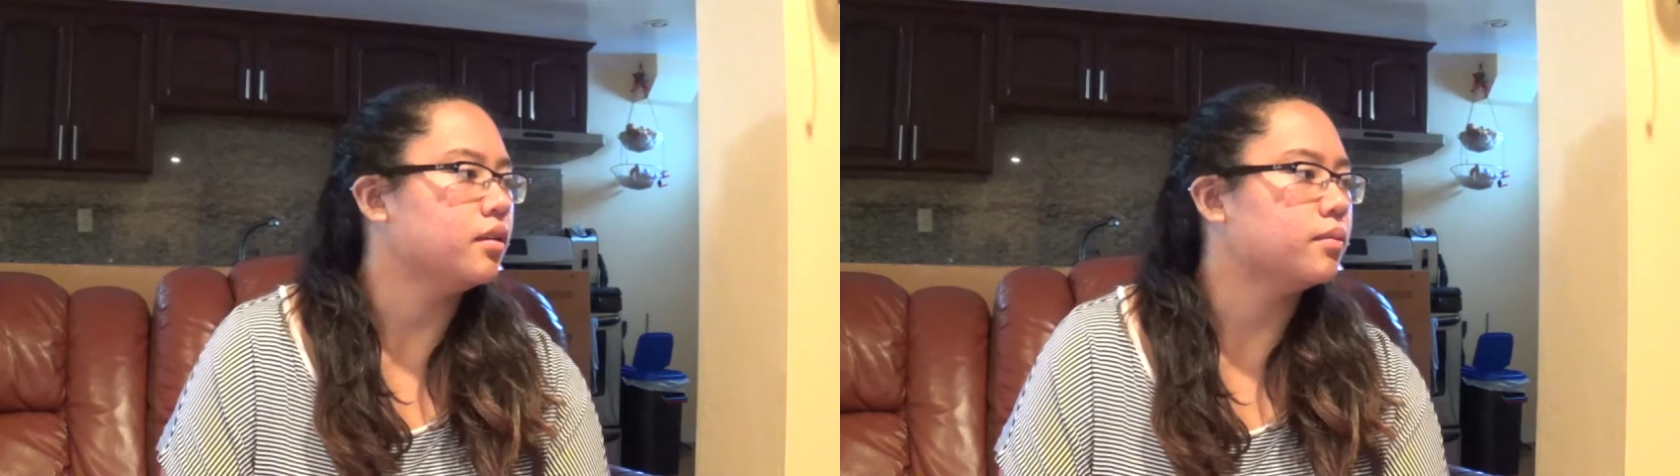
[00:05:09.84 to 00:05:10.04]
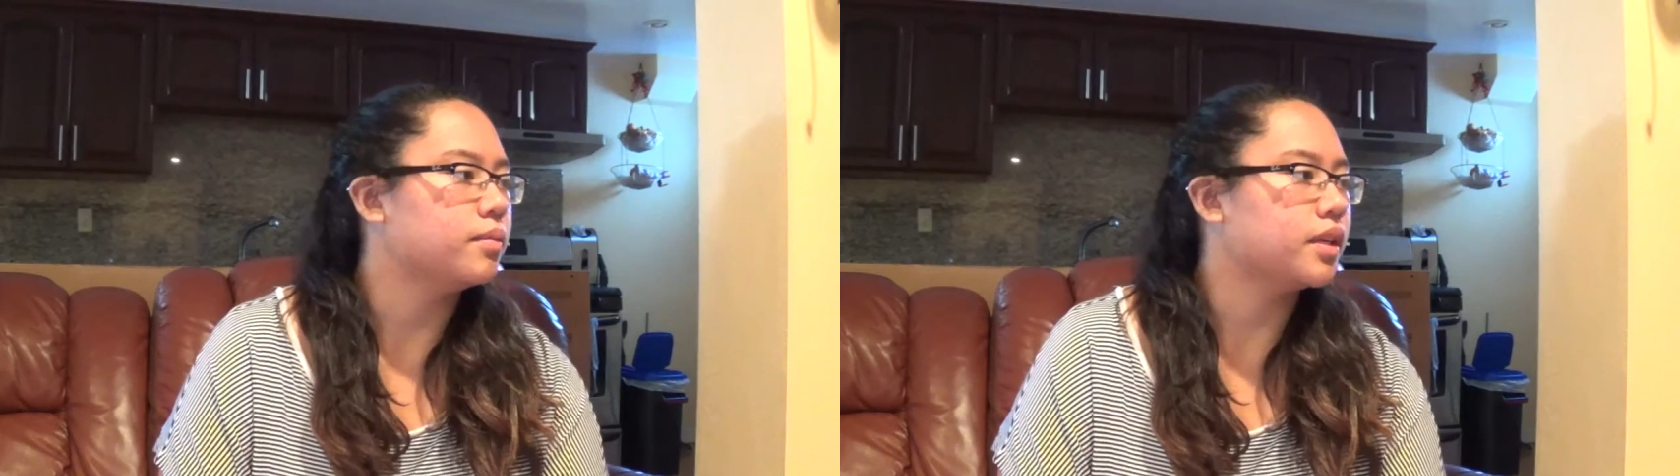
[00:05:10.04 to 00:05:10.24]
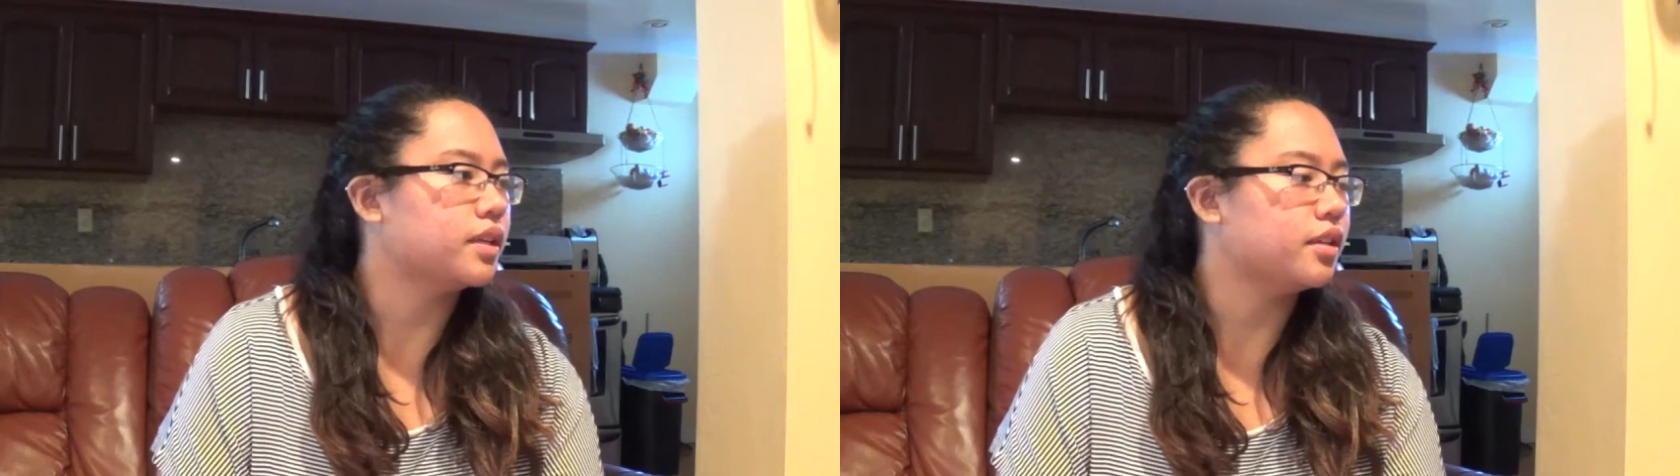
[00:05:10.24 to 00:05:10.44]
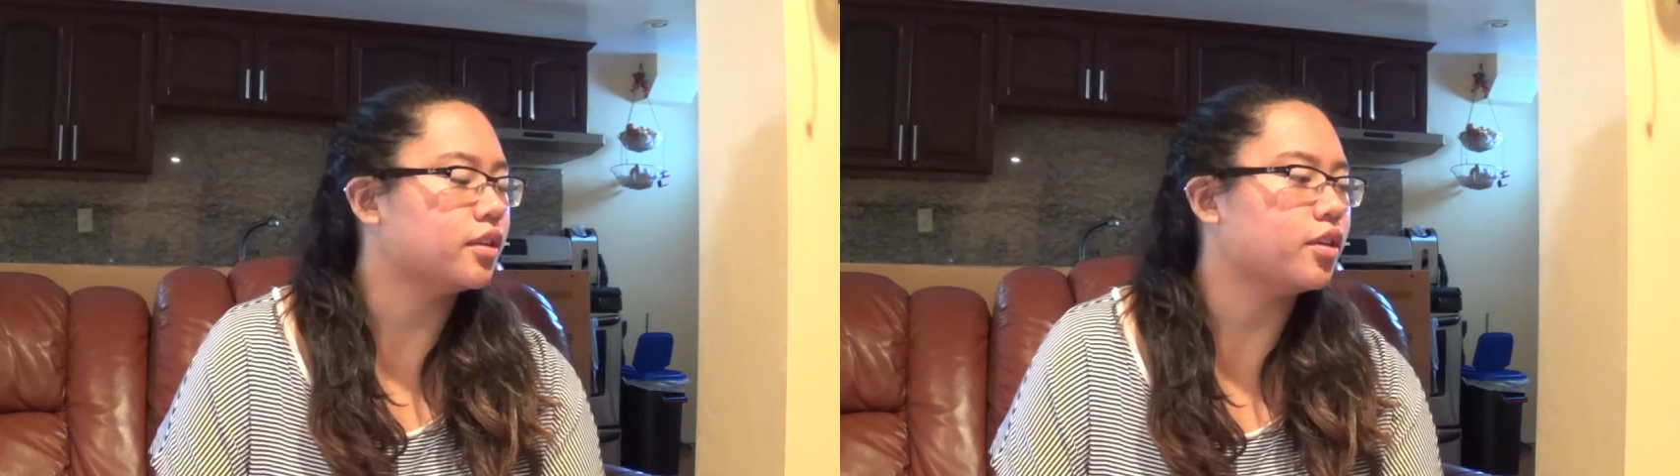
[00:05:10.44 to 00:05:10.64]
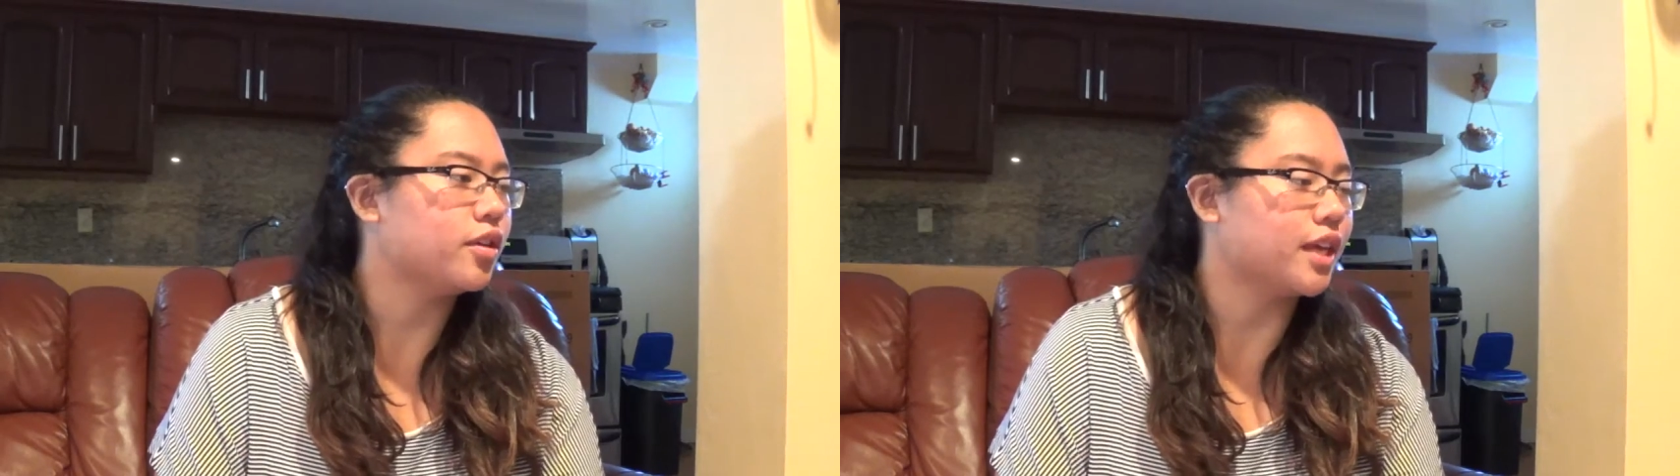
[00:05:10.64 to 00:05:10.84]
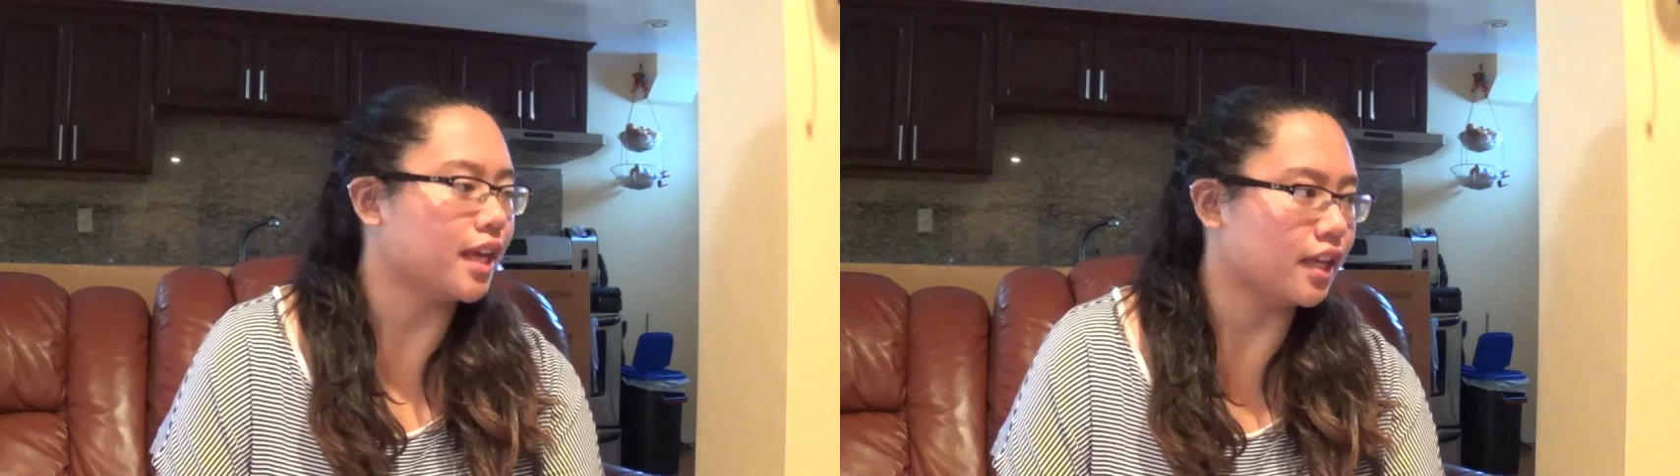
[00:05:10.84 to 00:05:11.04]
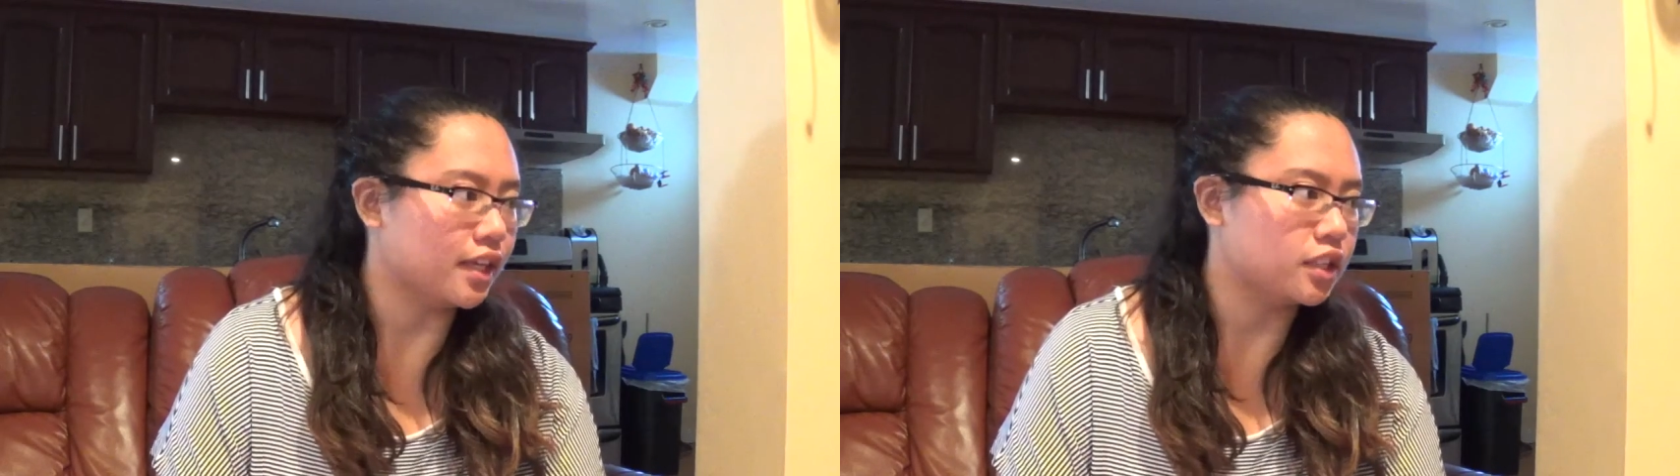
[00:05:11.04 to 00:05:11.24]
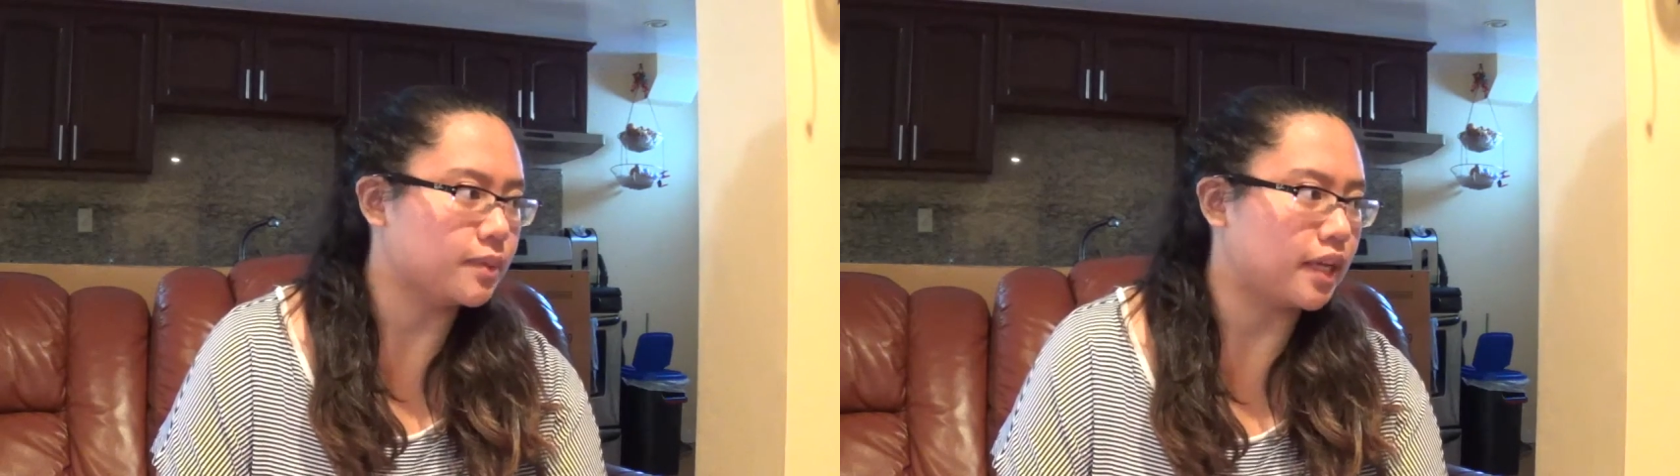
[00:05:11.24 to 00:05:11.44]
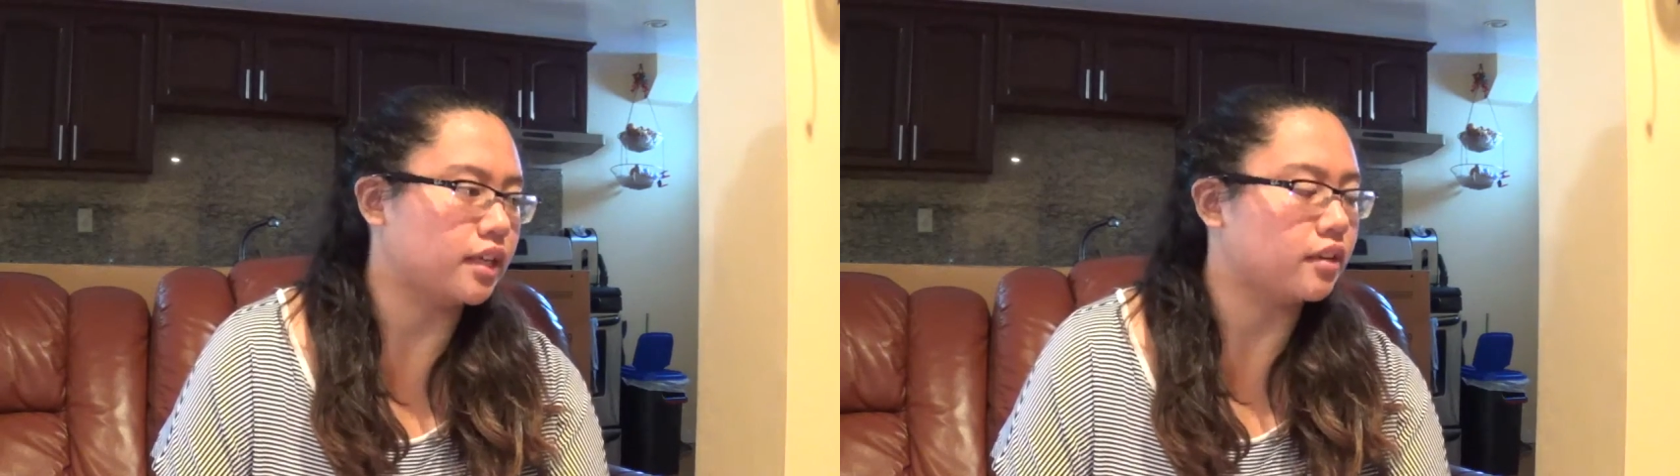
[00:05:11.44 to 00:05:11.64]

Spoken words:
But you know, you can't expect